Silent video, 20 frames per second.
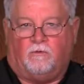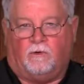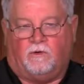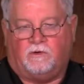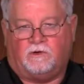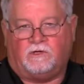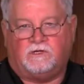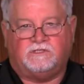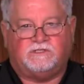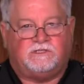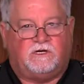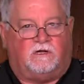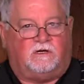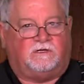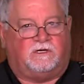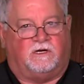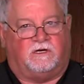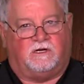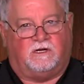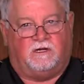We're the
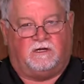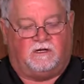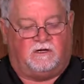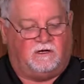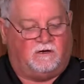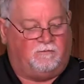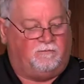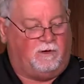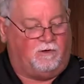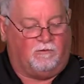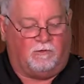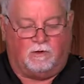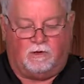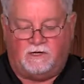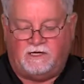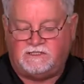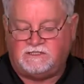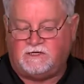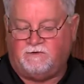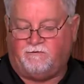consultant. It'd be real
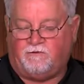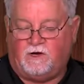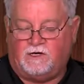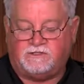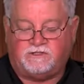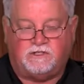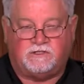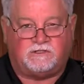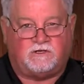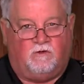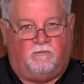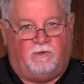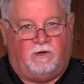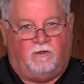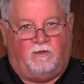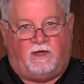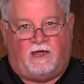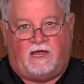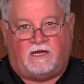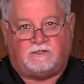easy for us to just go
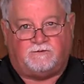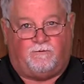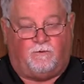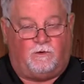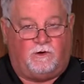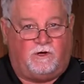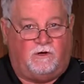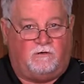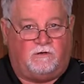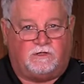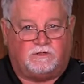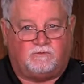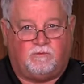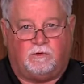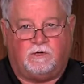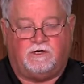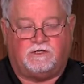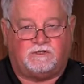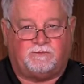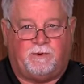build the house for you because
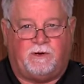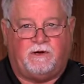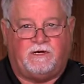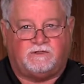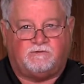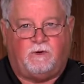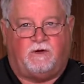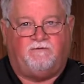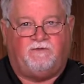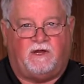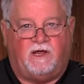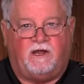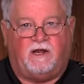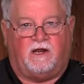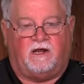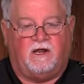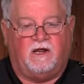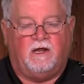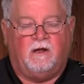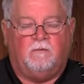we're experienced. We've done
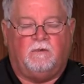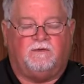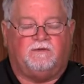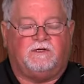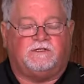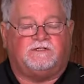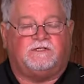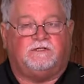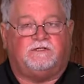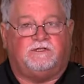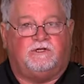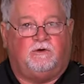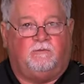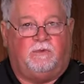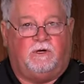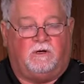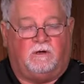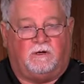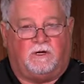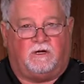it. But this is you
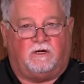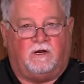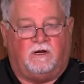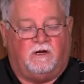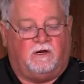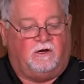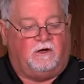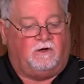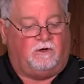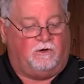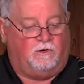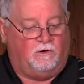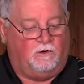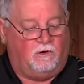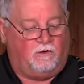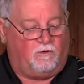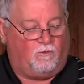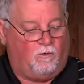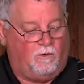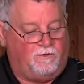build it. You
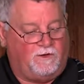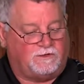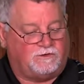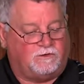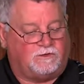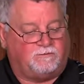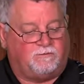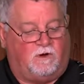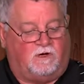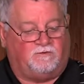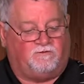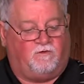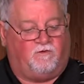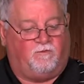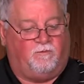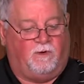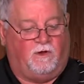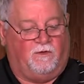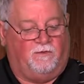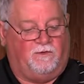are the one that's responsible
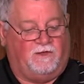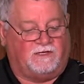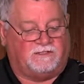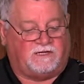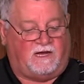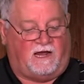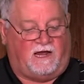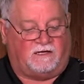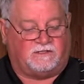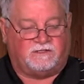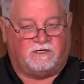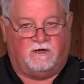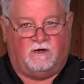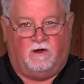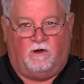for building this house.